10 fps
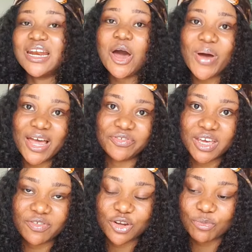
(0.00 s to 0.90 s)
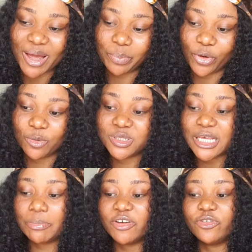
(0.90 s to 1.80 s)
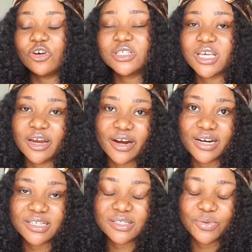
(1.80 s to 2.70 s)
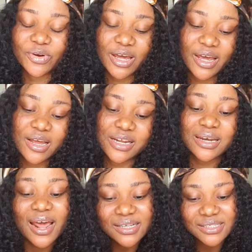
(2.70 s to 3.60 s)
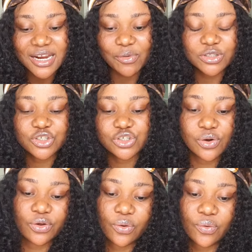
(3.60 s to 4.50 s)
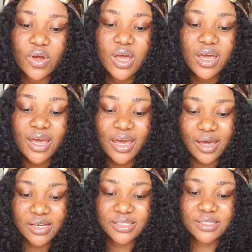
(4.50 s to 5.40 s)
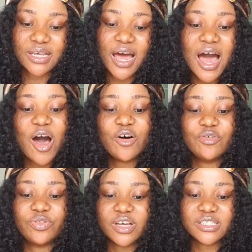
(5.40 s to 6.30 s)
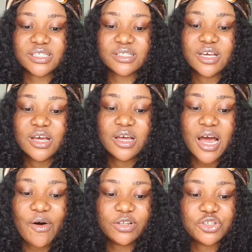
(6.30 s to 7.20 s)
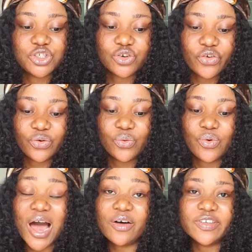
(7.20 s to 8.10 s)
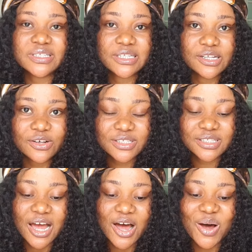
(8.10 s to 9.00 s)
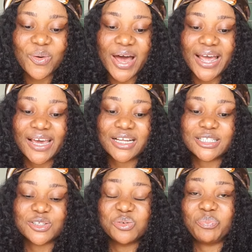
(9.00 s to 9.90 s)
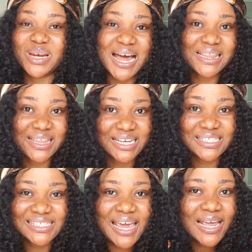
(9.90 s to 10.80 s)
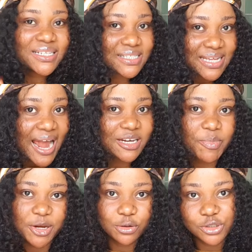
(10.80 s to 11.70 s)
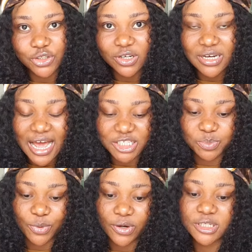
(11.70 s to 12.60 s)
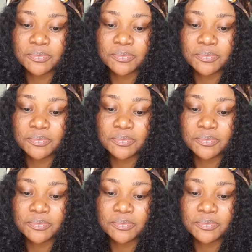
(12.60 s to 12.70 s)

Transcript: Now I have given you my prompts and my focus areas. Okay, the next thing I want to show you is how this. I want to show you how this looks, how I get to plan this inside my Notion dashboard.